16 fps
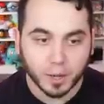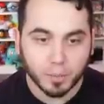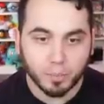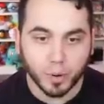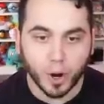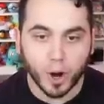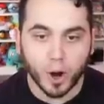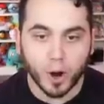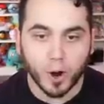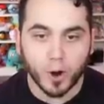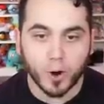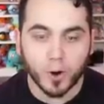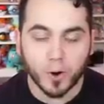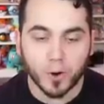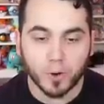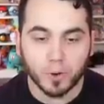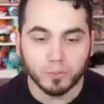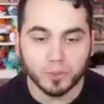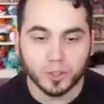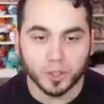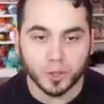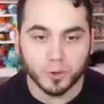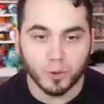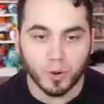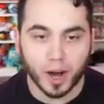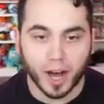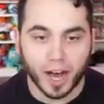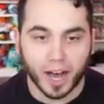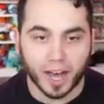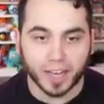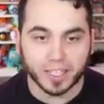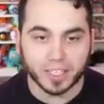Boom! Do
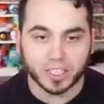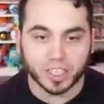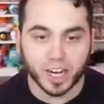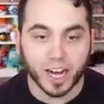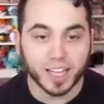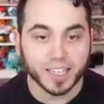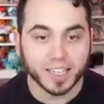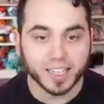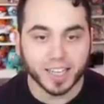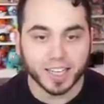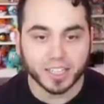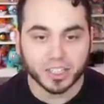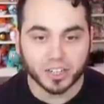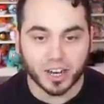what? Jolly Nature,